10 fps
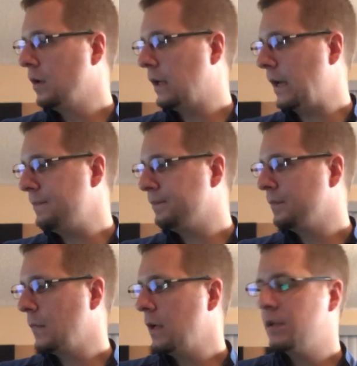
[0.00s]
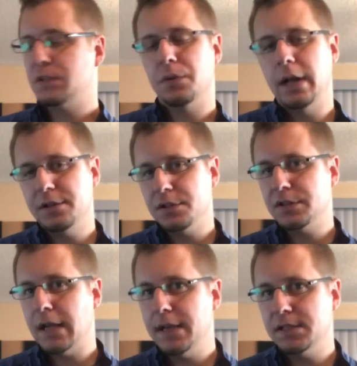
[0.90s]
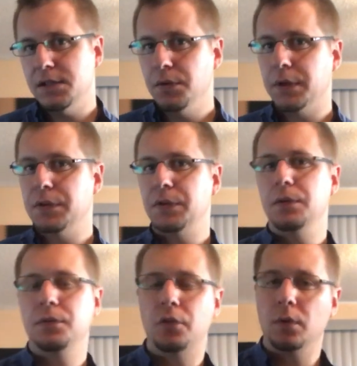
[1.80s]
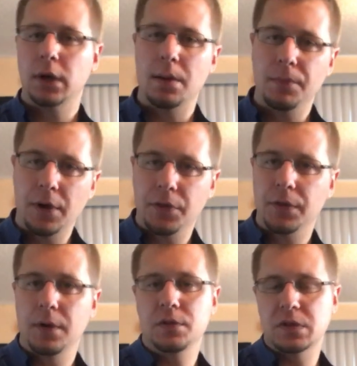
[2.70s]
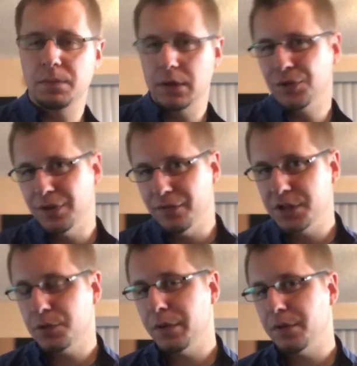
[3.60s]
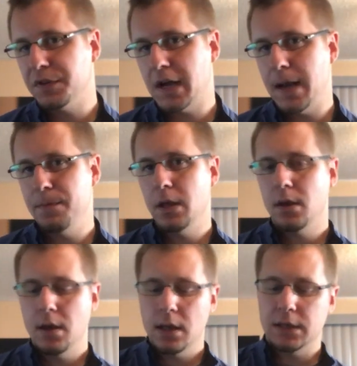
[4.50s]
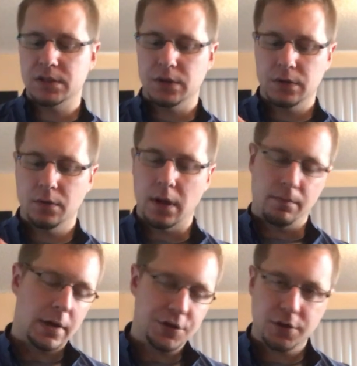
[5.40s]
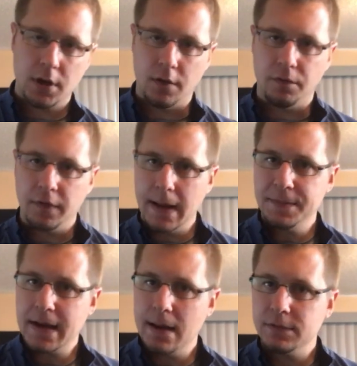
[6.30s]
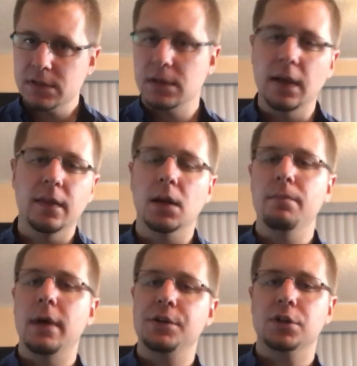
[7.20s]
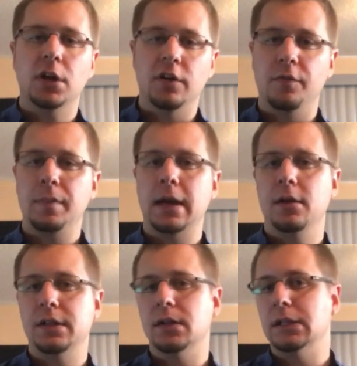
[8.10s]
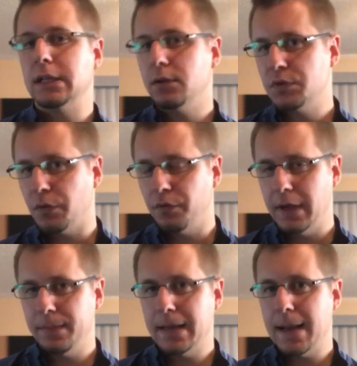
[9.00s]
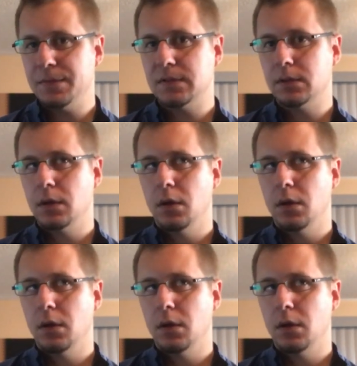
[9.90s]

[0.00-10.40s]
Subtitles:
Okay, so an exercise that you can do to work on both of those and be really efficient with your time is to do a measure of flam taps and then a measure of paradiddle diddles with flam taps.